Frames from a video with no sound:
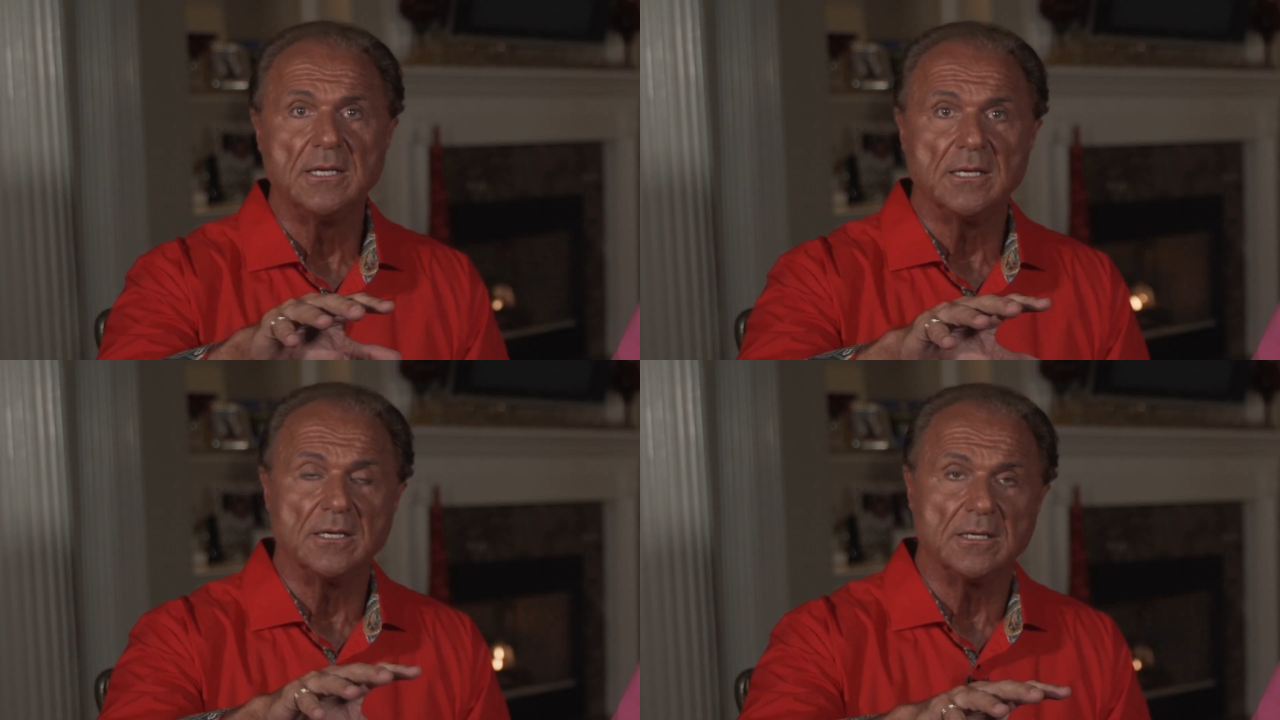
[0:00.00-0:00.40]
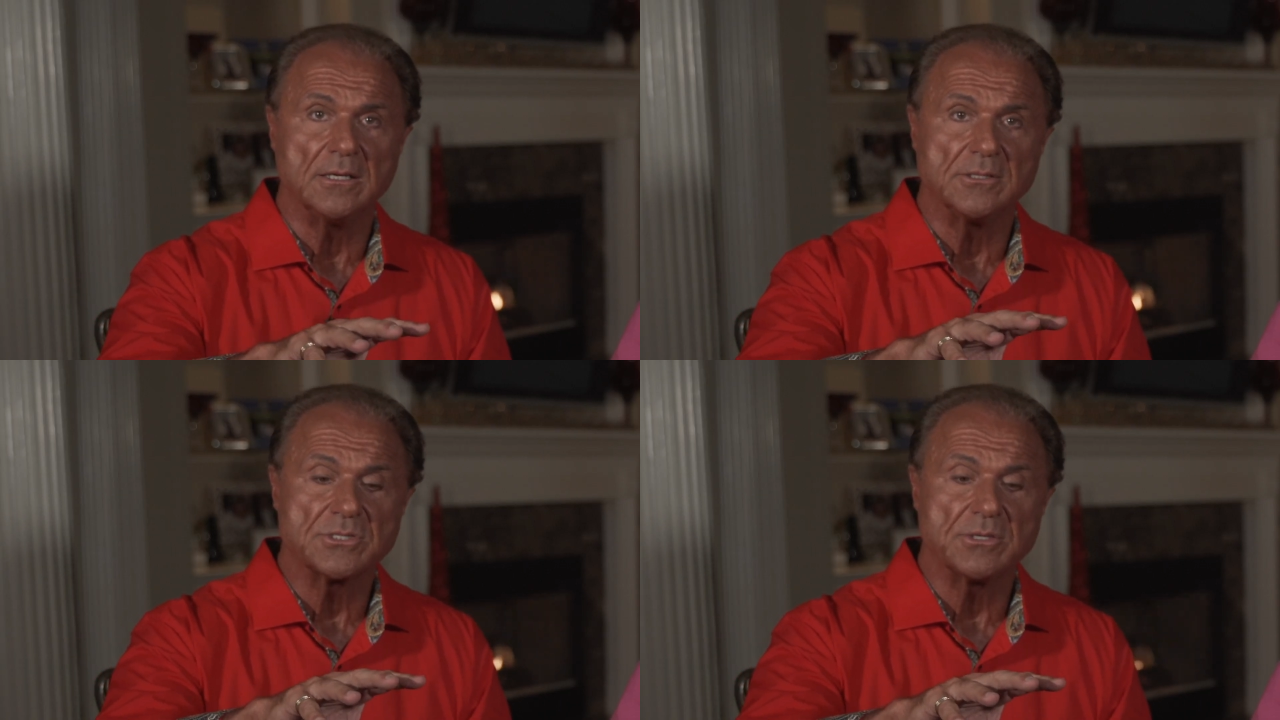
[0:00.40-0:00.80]

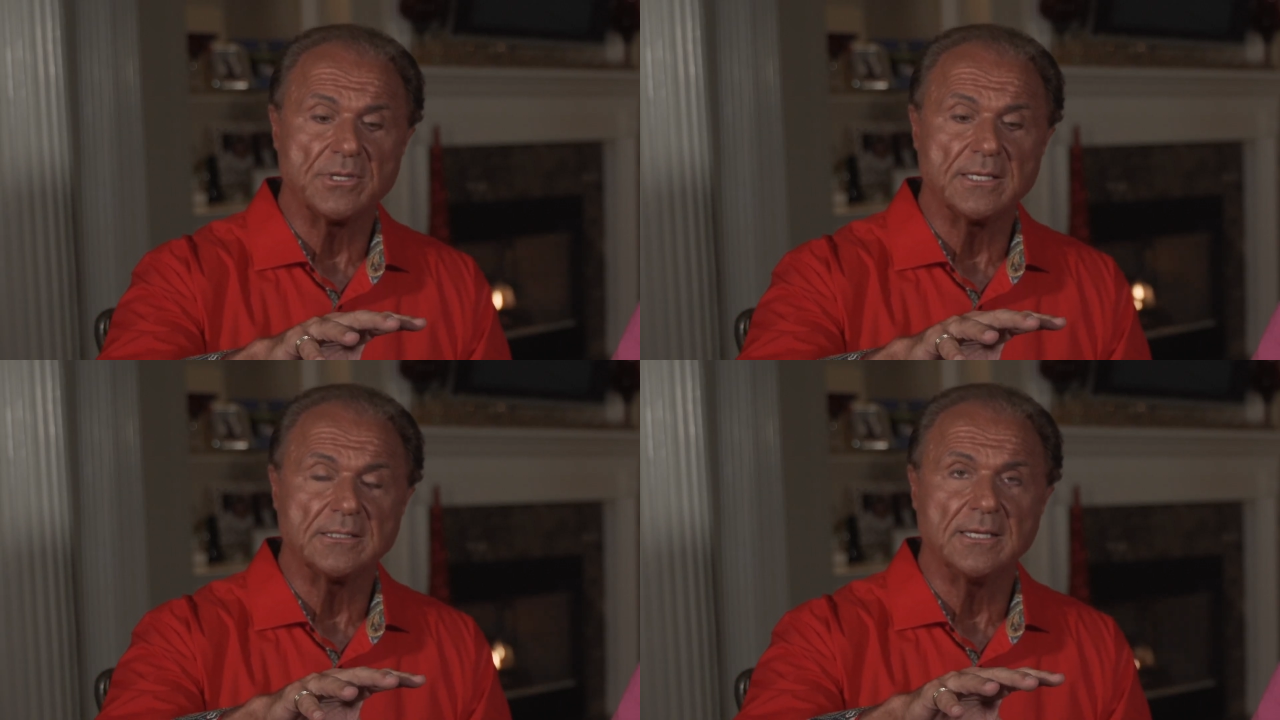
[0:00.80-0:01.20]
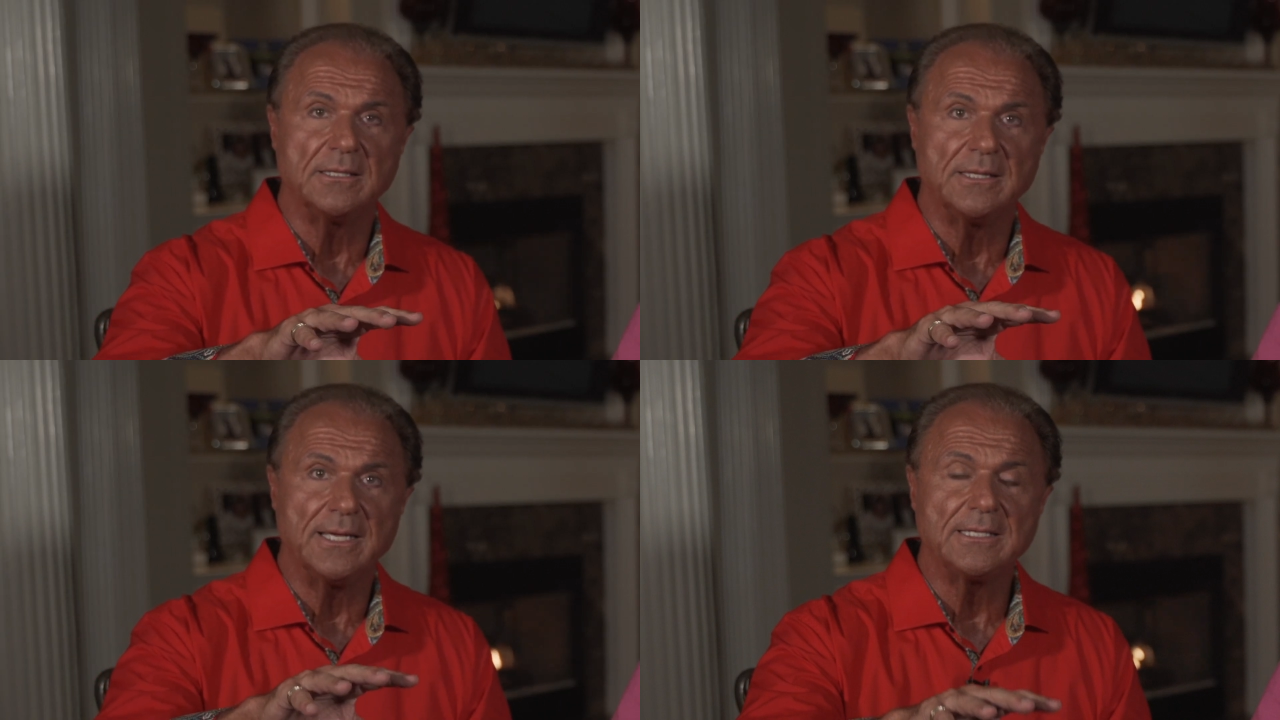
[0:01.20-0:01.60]
uh, so
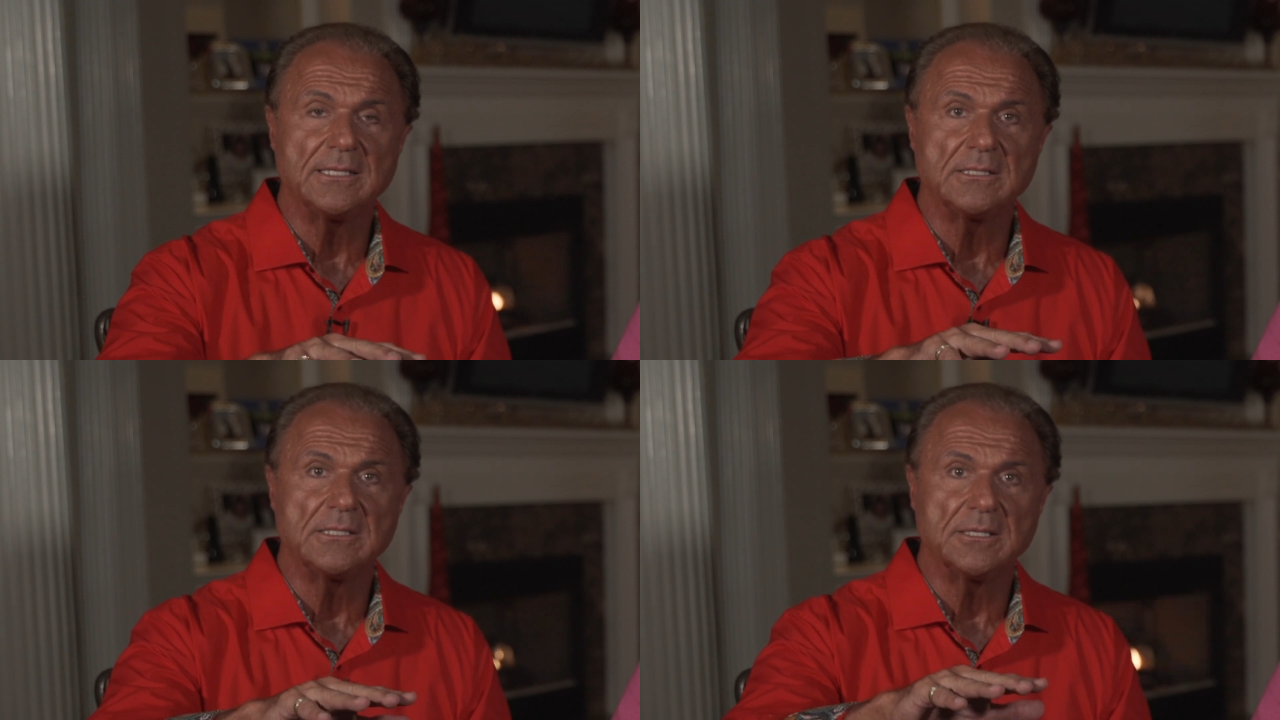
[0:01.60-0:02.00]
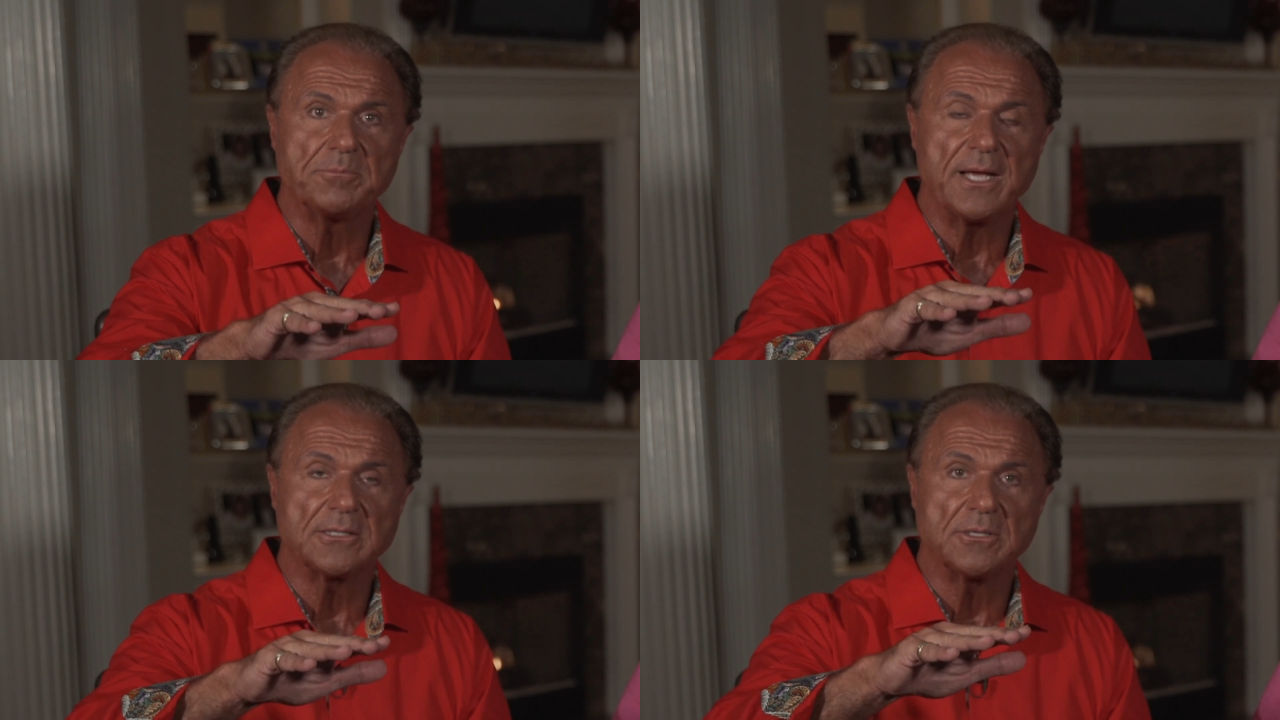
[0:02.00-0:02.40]
that they can get
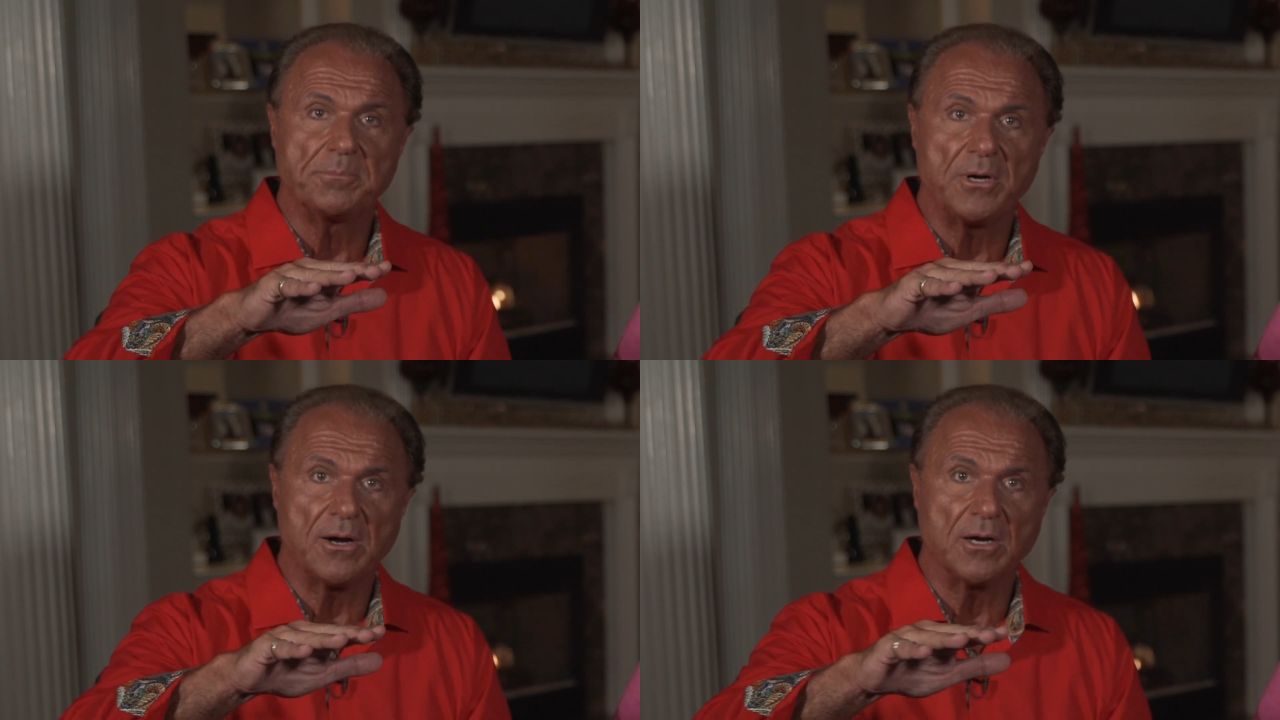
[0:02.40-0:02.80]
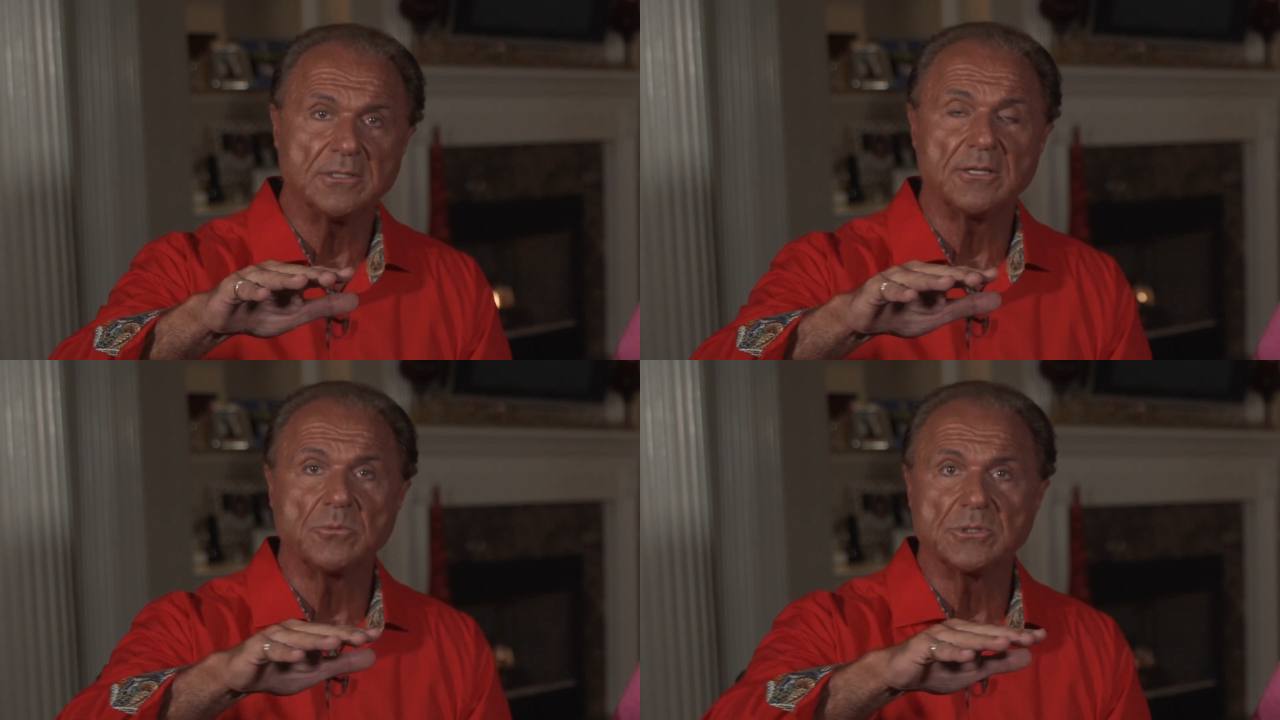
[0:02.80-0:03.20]
back to par, in
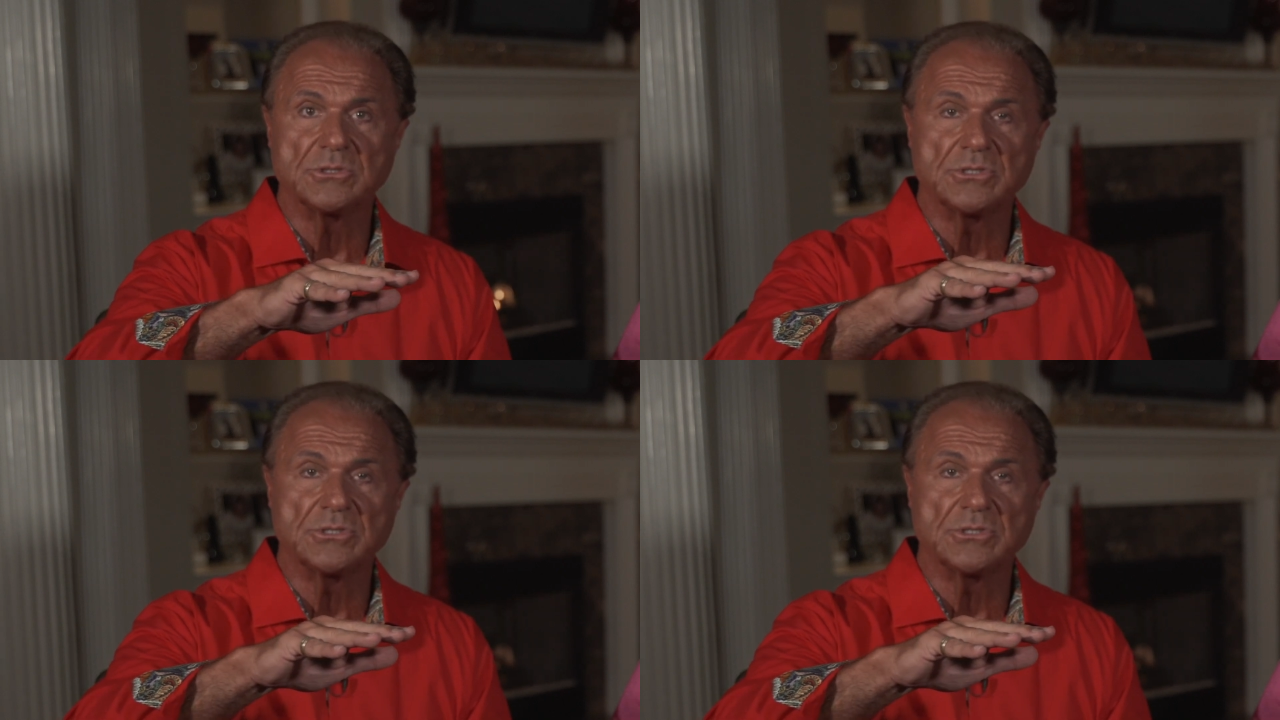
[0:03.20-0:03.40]
other words,